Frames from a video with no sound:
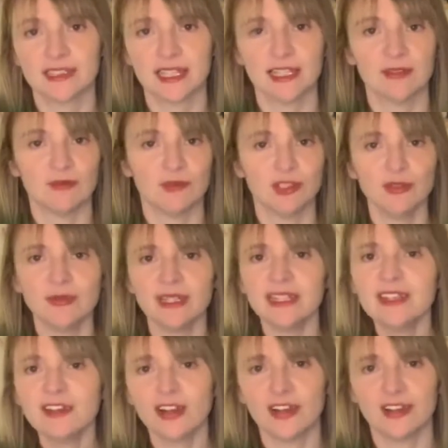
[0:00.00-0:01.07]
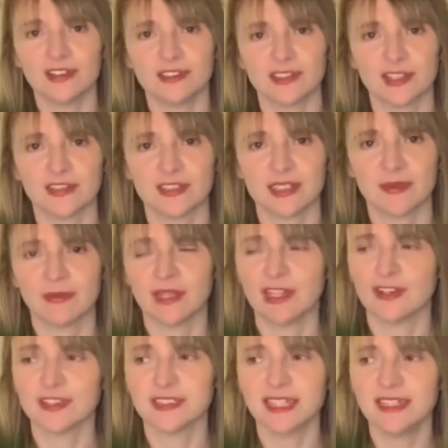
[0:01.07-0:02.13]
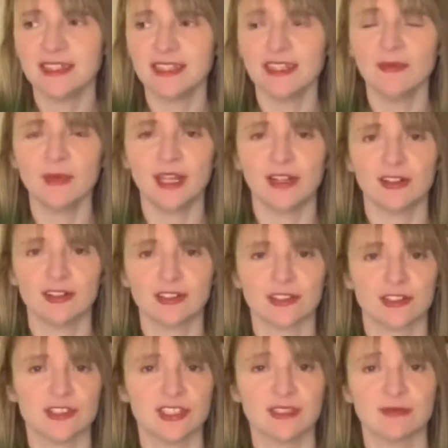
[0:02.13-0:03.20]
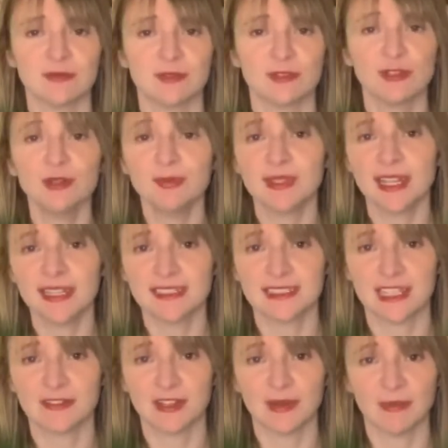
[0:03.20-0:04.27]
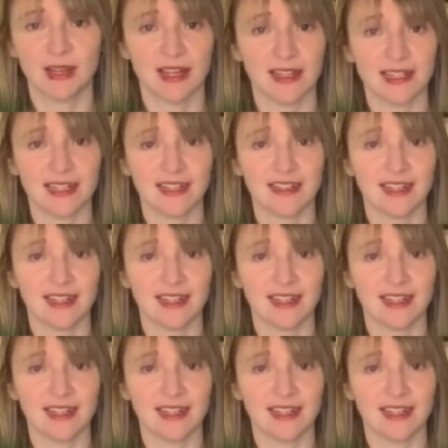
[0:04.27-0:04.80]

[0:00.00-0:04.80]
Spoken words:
Like do e-cards or something, or send emails, or just group text everybody.